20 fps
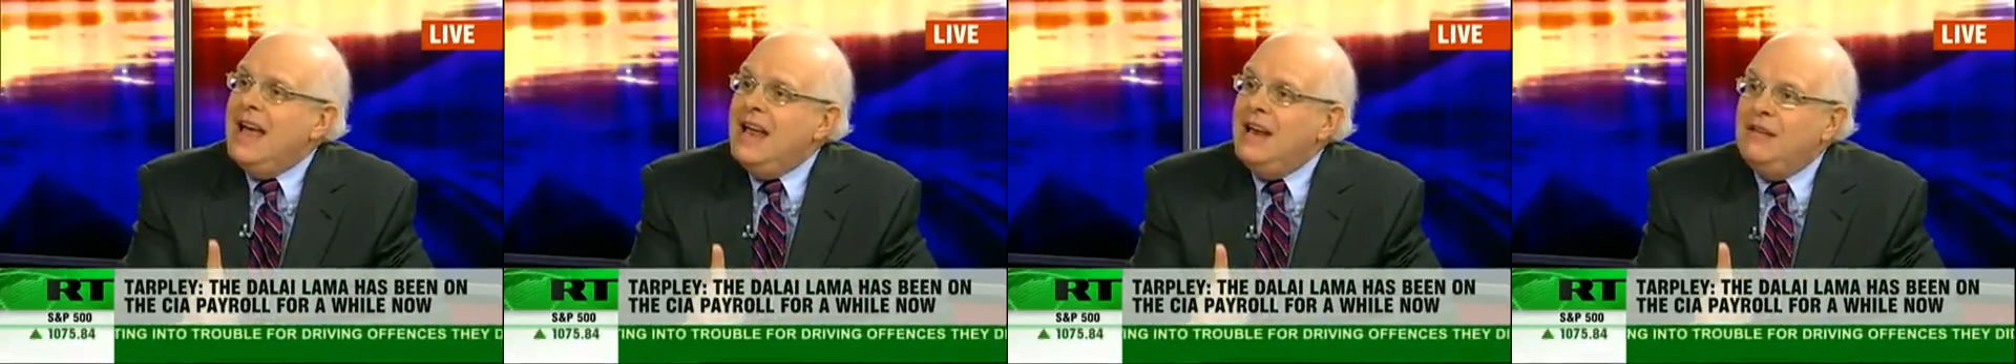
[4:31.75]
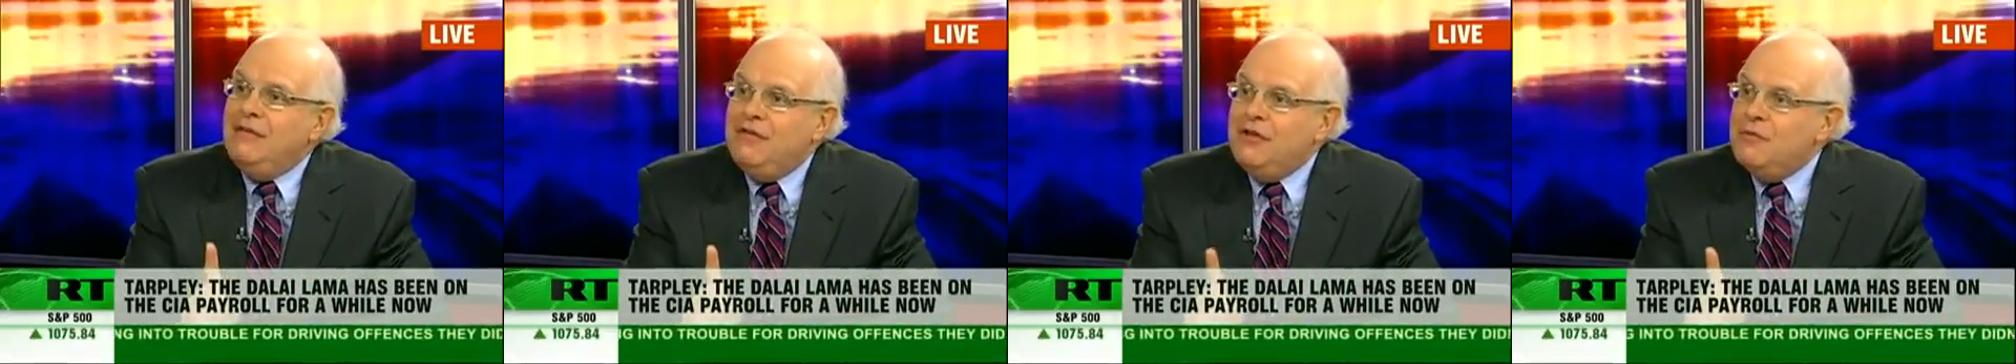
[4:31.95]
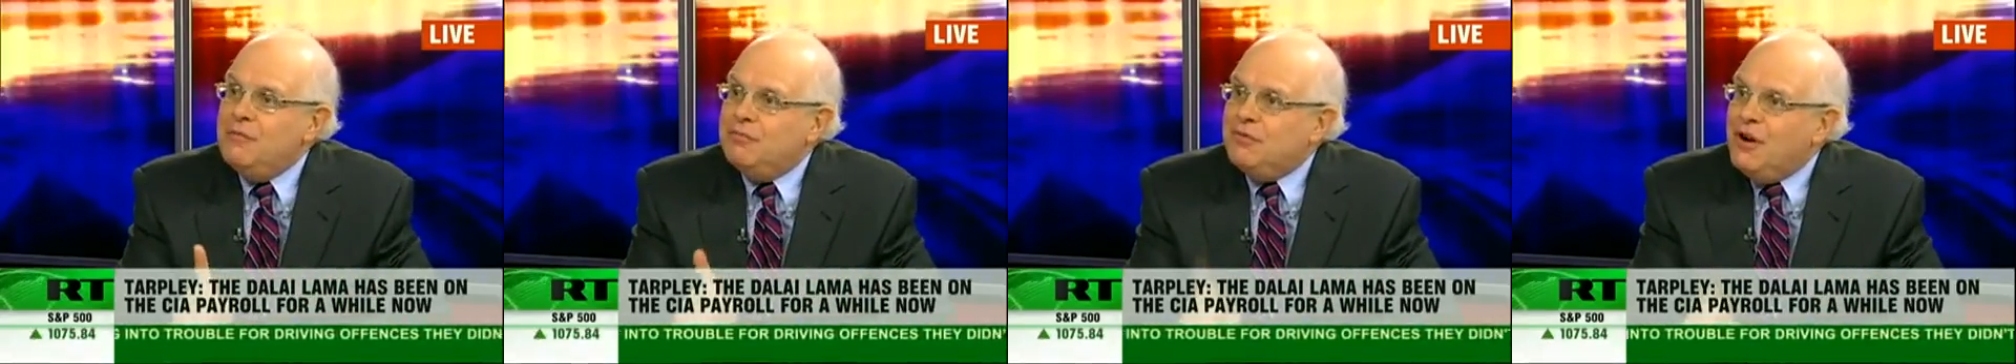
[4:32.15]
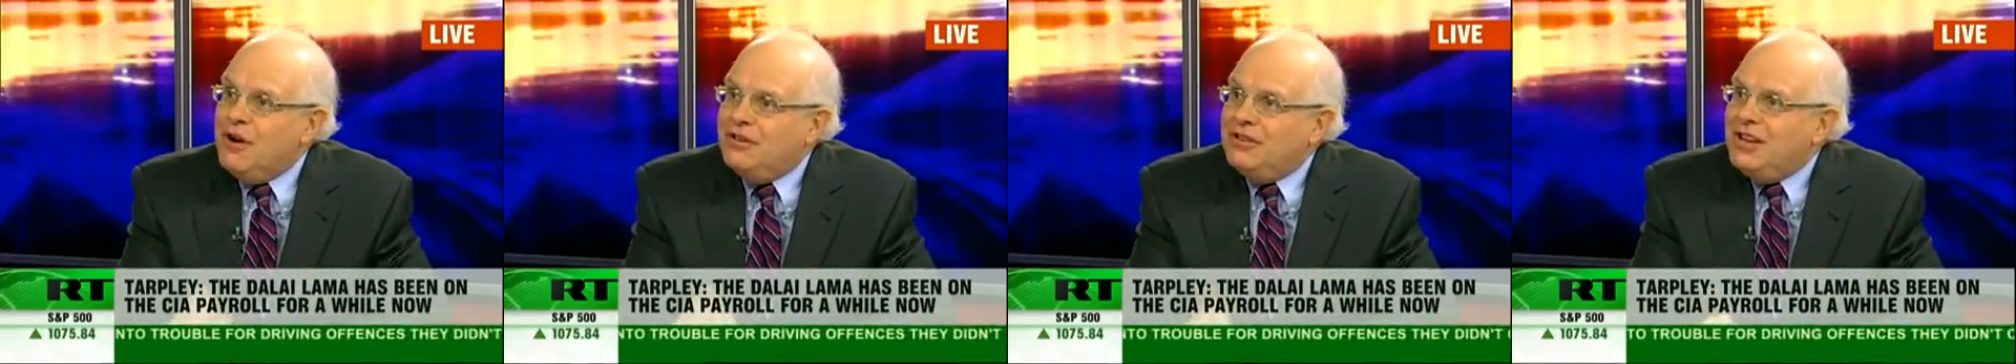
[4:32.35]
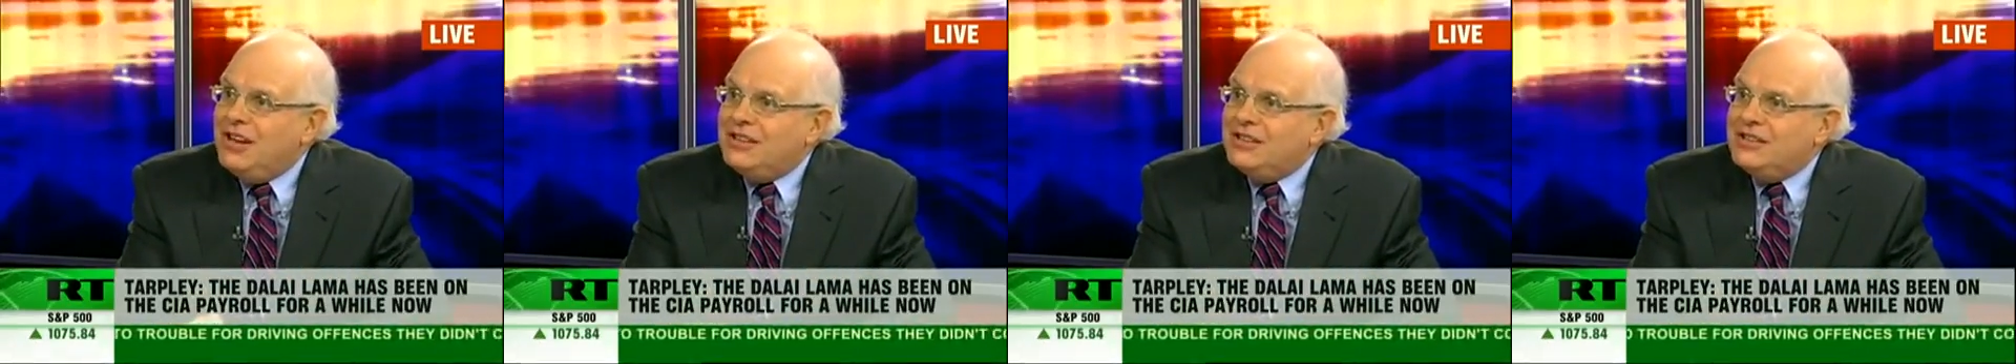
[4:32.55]
And if you
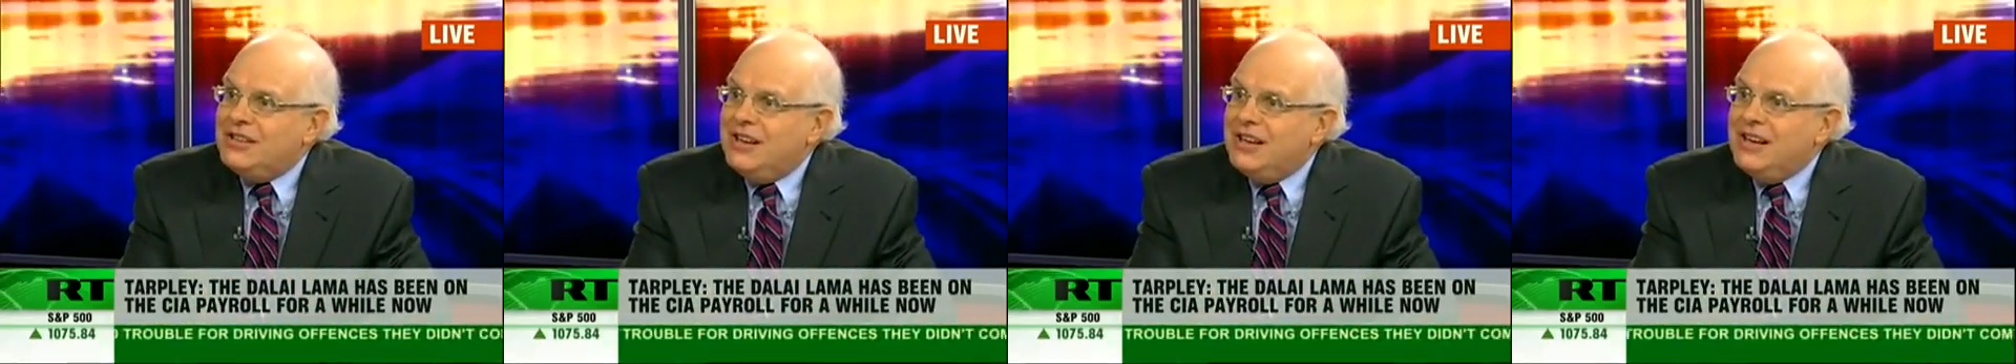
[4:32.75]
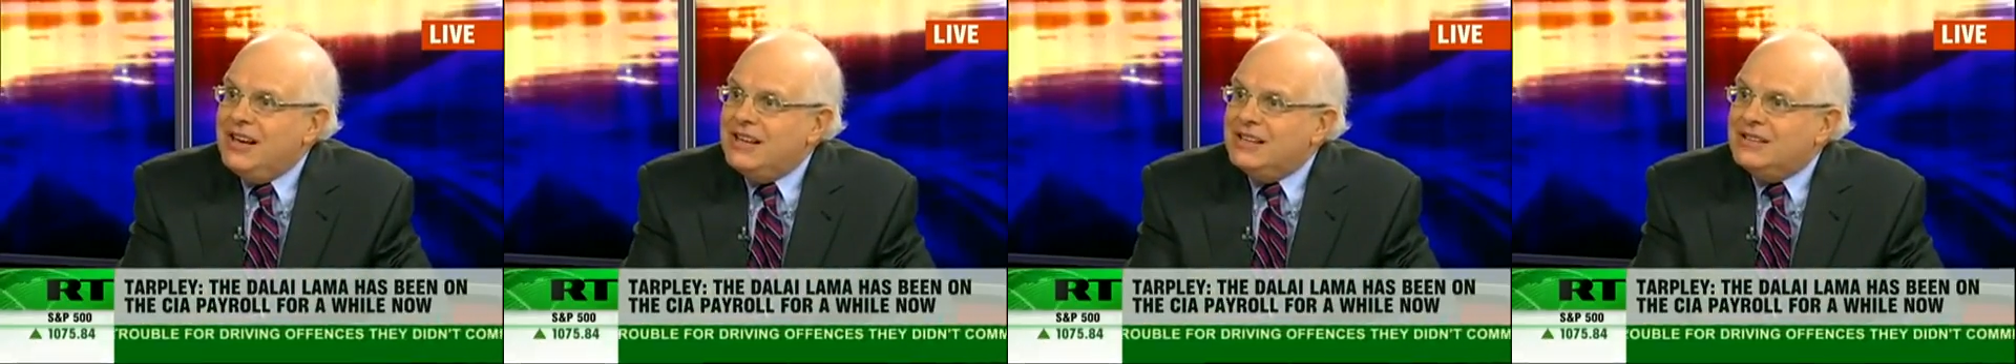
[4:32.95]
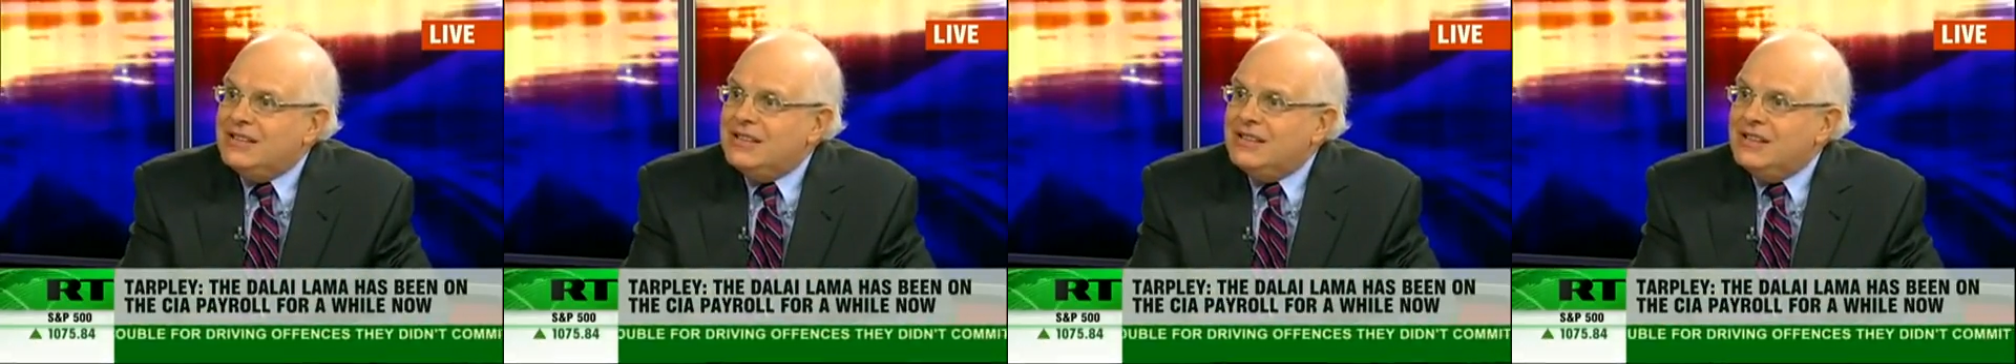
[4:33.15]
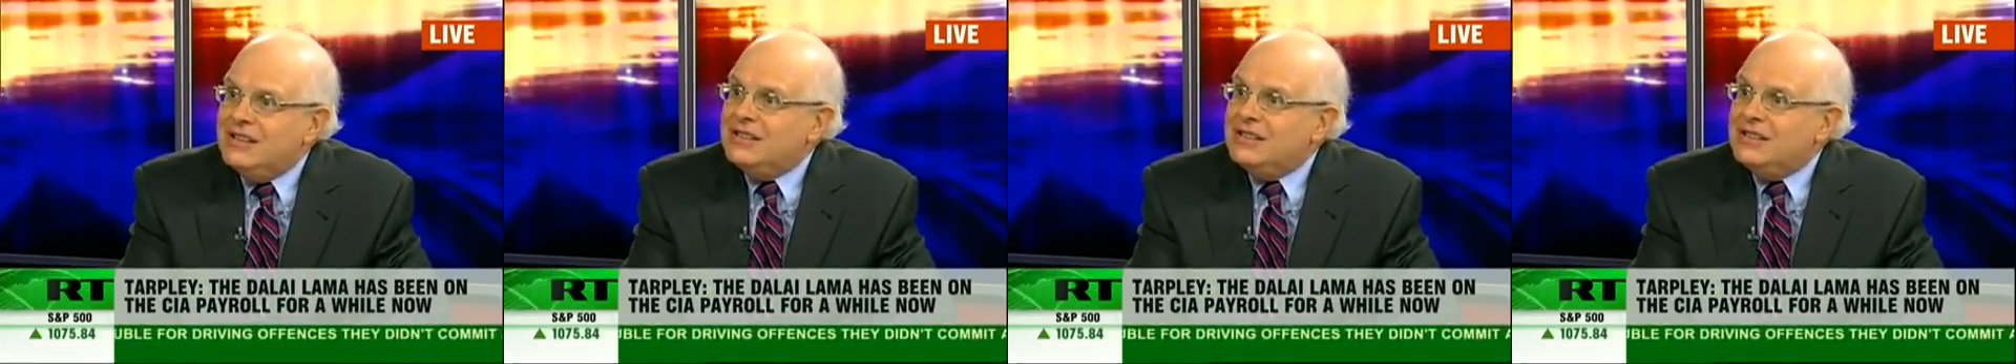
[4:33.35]
protested against